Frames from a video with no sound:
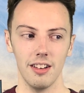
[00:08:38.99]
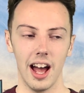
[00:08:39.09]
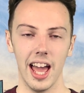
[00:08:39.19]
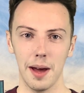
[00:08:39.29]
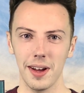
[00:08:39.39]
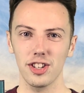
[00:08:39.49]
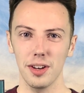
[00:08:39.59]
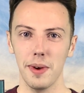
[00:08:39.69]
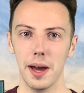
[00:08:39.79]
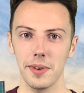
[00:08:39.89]
I am
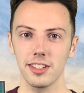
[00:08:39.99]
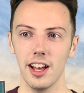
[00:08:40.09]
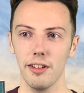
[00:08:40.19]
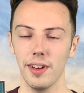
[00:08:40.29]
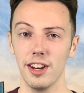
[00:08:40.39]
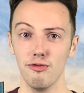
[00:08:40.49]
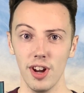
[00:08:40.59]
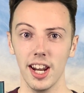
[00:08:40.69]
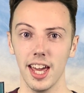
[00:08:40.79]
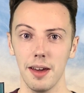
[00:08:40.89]
actually by myself, and it
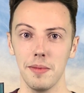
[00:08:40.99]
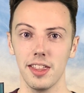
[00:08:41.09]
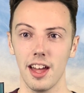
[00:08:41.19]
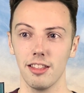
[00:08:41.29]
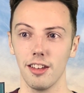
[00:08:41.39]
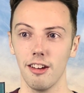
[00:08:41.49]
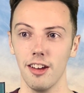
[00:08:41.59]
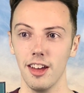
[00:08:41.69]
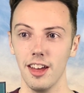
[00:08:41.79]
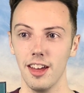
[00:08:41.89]
really hit me then that